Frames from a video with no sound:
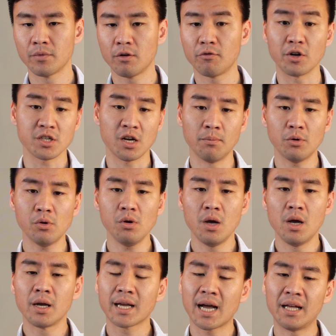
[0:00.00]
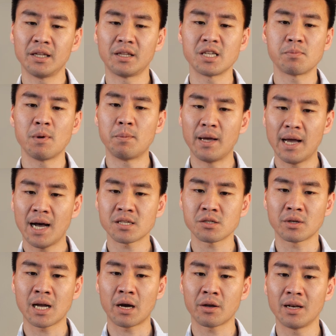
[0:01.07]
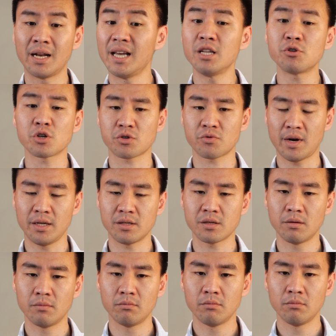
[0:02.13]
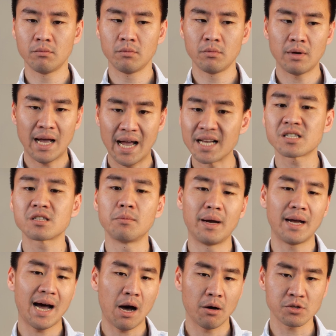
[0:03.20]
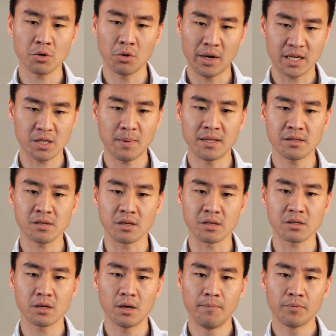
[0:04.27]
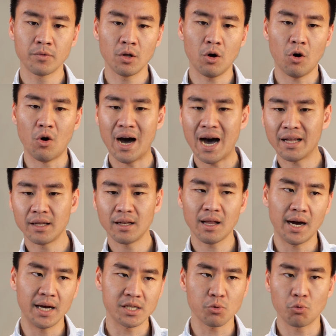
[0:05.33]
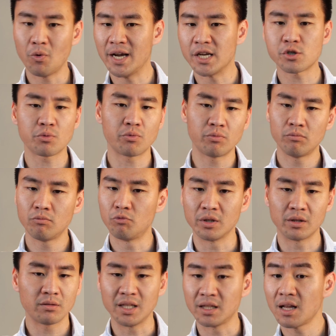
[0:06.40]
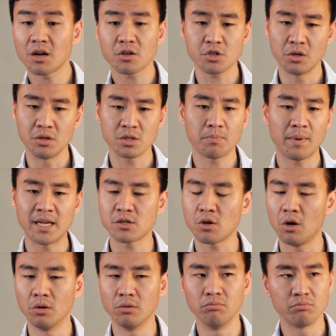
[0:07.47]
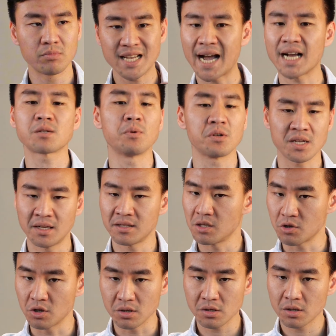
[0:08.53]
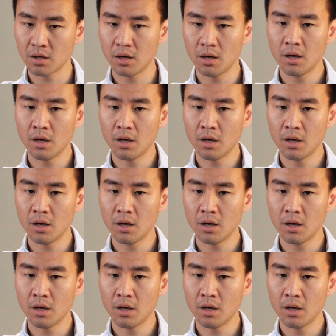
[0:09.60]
For example, candidates may be asked to calculate interest rates, estimate household expenses, or analyze wage deductions based on tax percentages.